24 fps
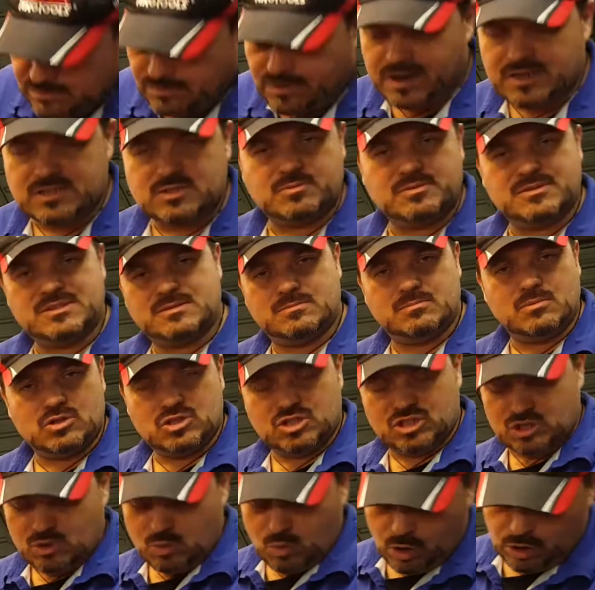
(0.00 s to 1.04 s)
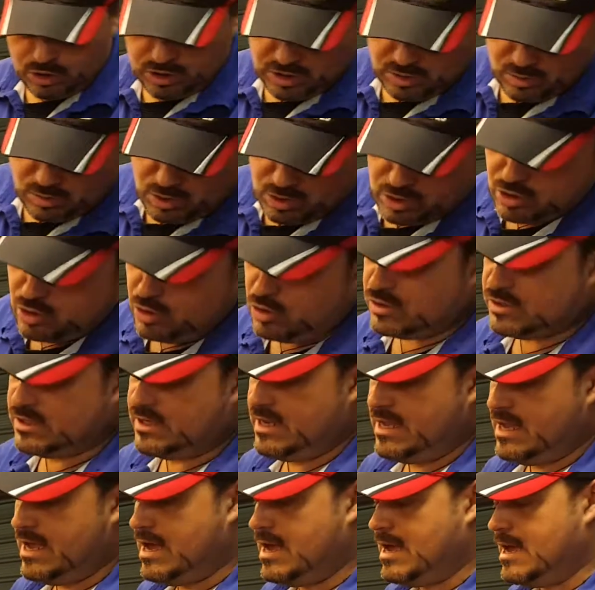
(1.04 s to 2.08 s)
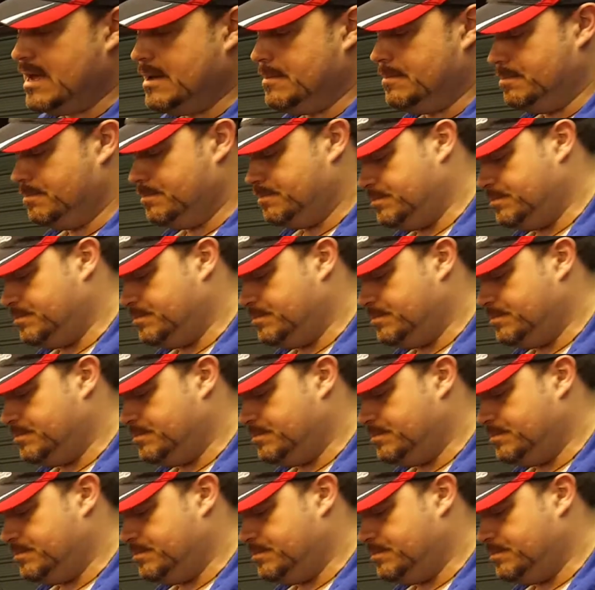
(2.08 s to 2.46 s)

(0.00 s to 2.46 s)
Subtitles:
the vise up as much as you want, you won't cause any harm.